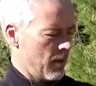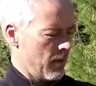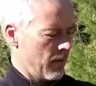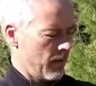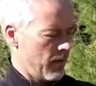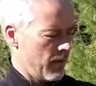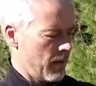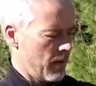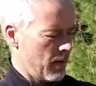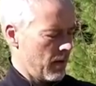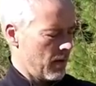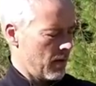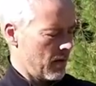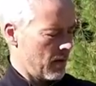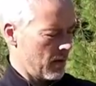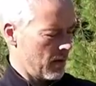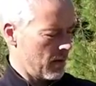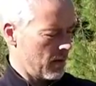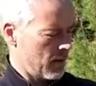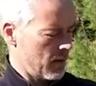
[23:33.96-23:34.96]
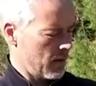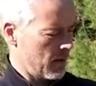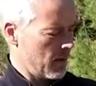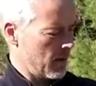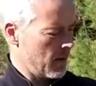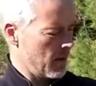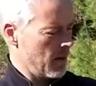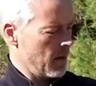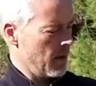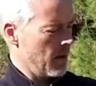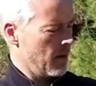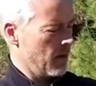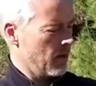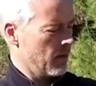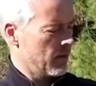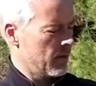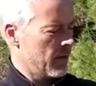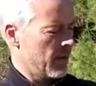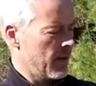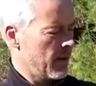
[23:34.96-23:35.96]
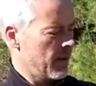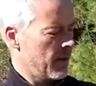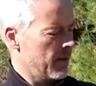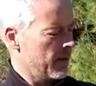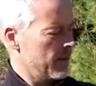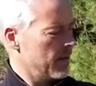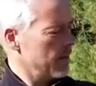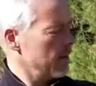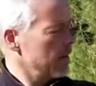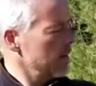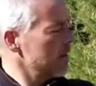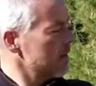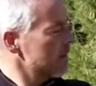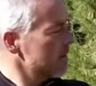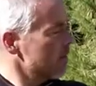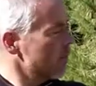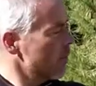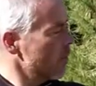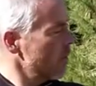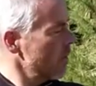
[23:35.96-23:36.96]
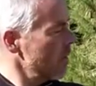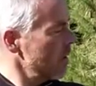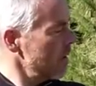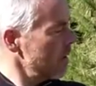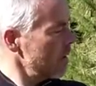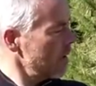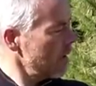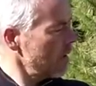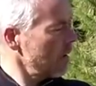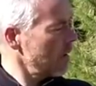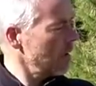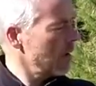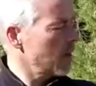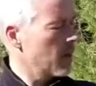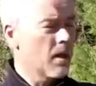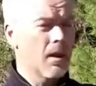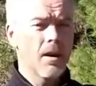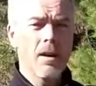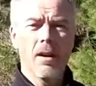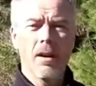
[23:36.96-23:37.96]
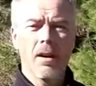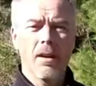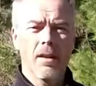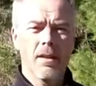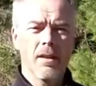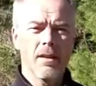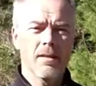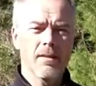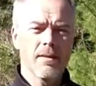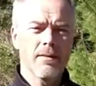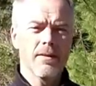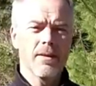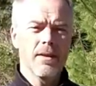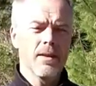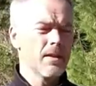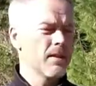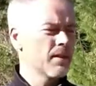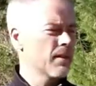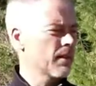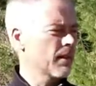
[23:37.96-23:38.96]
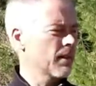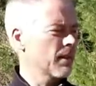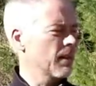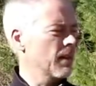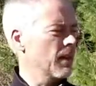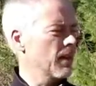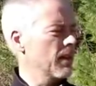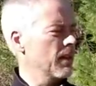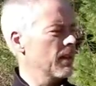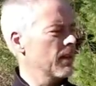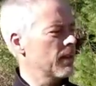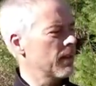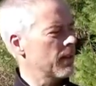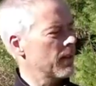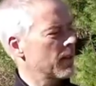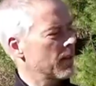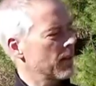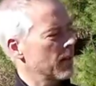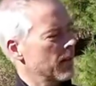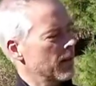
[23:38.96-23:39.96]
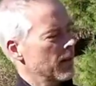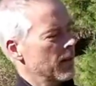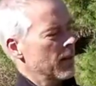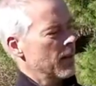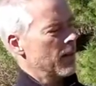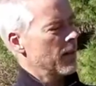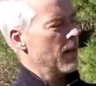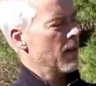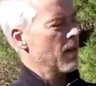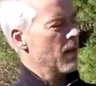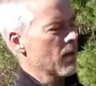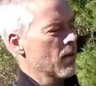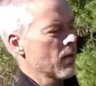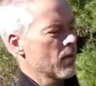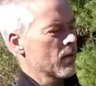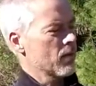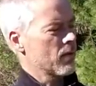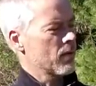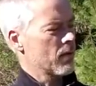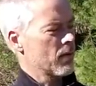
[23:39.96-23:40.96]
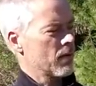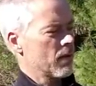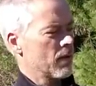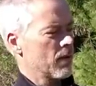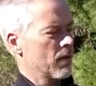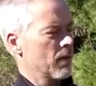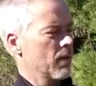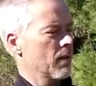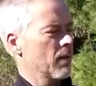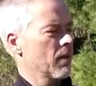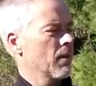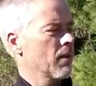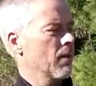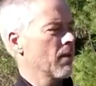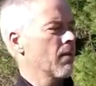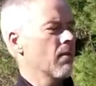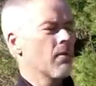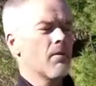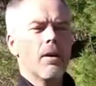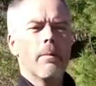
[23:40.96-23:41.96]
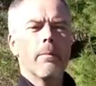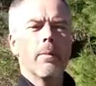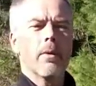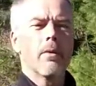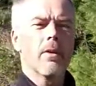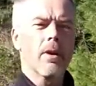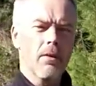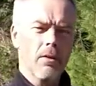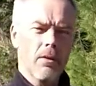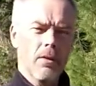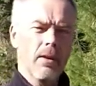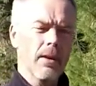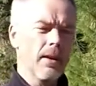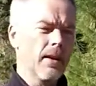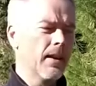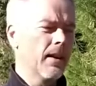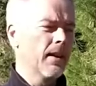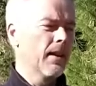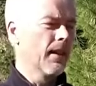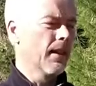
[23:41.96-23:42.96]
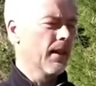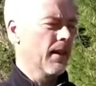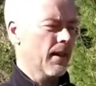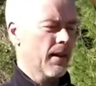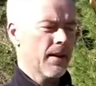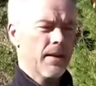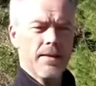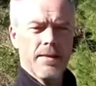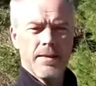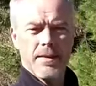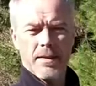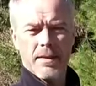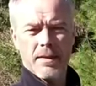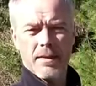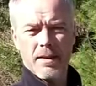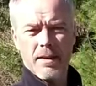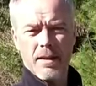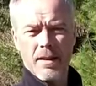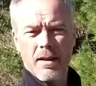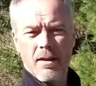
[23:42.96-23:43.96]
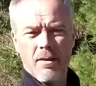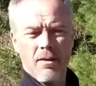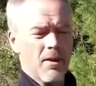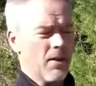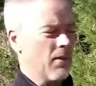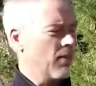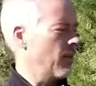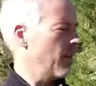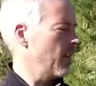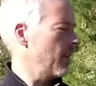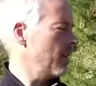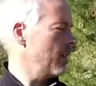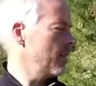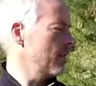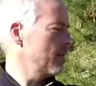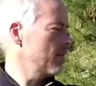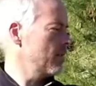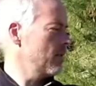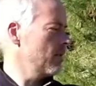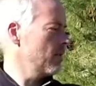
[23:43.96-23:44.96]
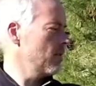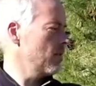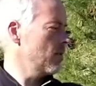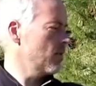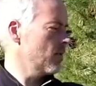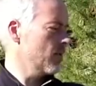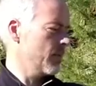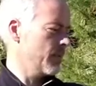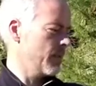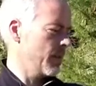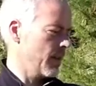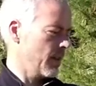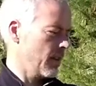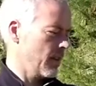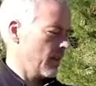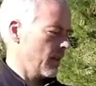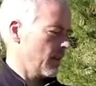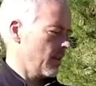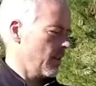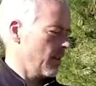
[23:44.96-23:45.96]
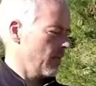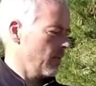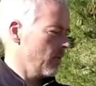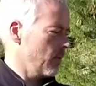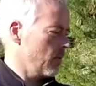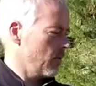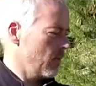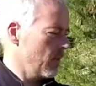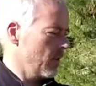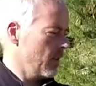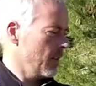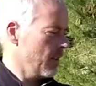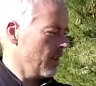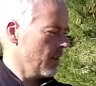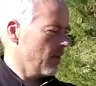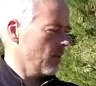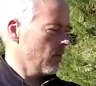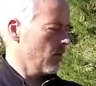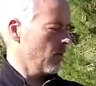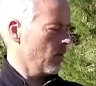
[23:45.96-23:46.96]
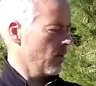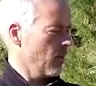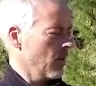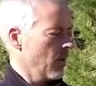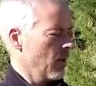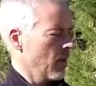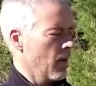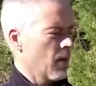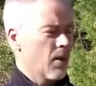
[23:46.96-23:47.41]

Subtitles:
you have here, because the handle is a little smaller, this feels, and the arrows wrap around a little nicer around the handle. So horseback, I would really go